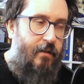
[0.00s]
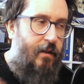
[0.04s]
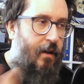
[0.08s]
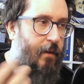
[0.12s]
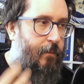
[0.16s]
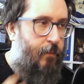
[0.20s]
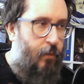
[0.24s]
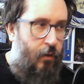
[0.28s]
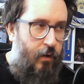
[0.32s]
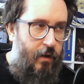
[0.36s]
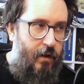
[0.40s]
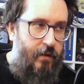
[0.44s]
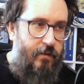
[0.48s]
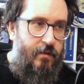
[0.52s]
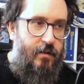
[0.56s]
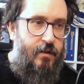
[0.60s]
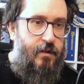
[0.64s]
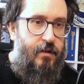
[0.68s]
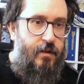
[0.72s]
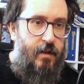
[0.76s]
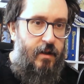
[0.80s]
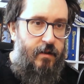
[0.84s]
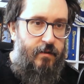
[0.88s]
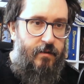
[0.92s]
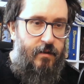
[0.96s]
I'm not, as the
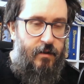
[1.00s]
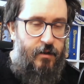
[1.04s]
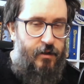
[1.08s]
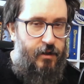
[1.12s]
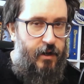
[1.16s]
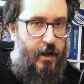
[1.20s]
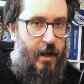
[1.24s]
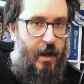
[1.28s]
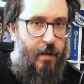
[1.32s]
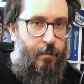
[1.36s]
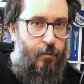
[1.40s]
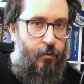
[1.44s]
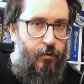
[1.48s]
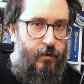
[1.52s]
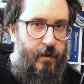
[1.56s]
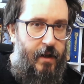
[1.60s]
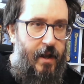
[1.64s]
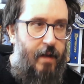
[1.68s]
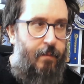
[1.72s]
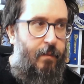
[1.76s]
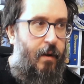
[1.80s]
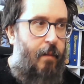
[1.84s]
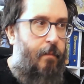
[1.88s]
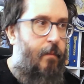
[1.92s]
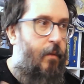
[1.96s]
GM or
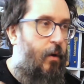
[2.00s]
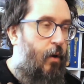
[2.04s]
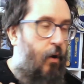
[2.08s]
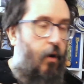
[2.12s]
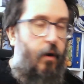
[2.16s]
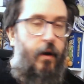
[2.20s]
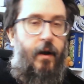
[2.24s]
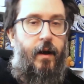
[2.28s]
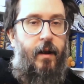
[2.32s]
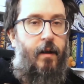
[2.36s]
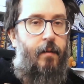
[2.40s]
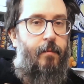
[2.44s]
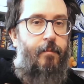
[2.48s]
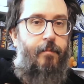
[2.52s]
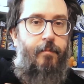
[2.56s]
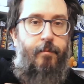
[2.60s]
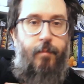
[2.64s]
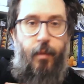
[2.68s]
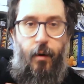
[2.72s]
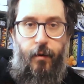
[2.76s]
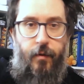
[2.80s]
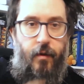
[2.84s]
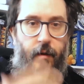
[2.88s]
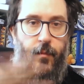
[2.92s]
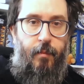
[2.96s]
DM, I'm not gonna
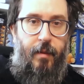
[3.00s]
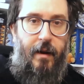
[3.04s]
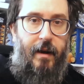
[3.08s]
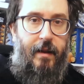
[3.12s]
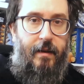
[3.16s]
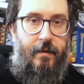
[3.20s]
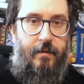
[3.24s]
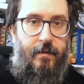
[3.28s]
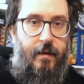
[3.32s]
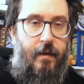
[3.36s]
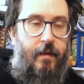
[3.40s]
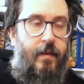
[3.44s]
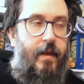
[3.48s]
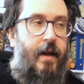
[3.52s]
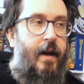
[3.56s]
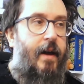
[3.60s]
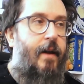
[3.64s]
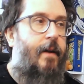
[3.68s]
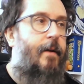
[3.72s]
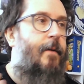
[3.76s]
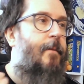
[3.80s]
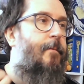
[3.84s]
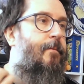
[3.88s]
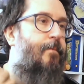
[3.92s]
bother policing that.